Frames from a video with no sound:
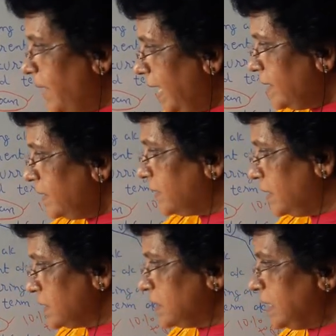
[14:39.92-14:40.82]
bank
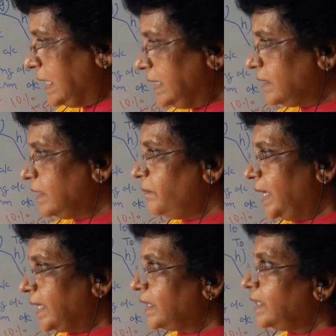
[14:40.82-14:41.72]
does the
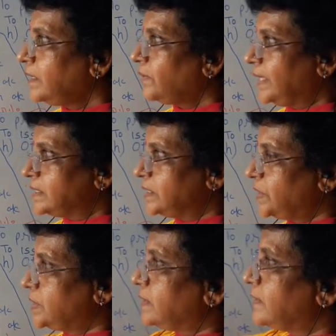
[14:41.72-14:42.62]
interbanking
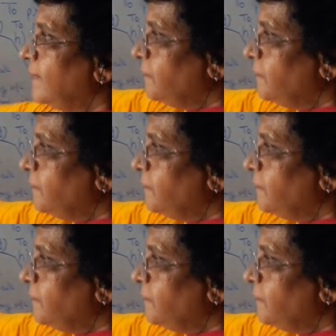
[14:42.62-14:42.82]
transaction.